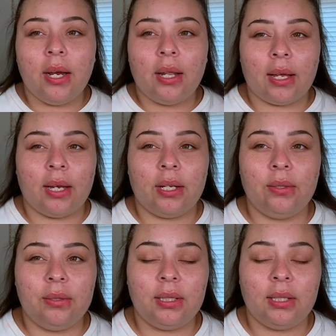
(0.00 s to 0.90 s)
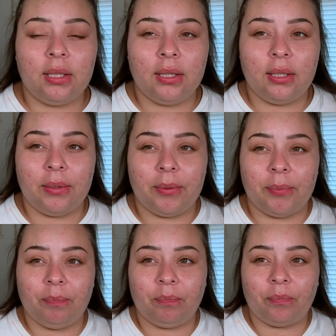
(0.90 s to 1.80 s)
Like, I used
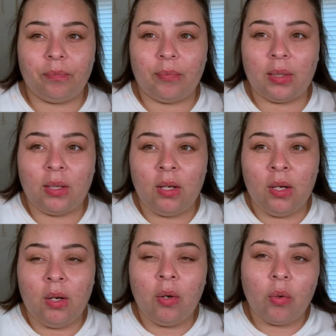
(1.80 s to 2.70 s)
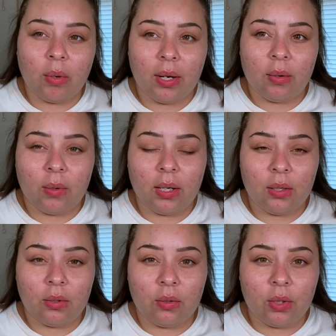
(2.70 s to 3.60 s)
the Wet n
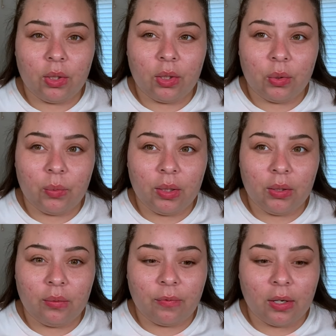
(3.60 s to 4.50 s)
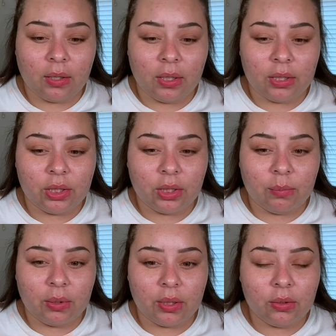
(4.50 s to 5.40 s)
Wild Dewy foundation,
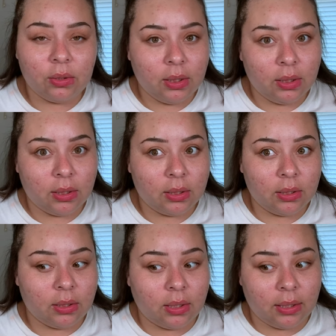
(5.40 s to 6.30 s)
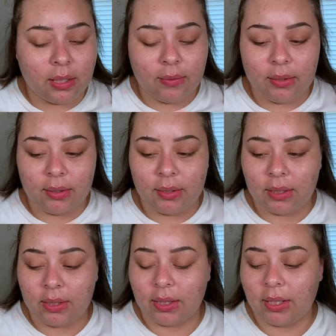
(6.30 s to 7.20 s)
but usually it doesn't look like how it looked
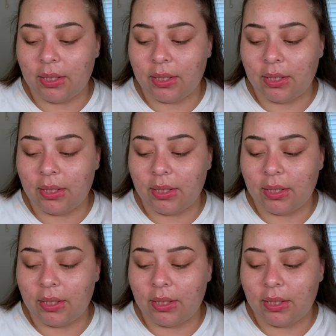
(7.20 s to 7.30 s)
yesterday.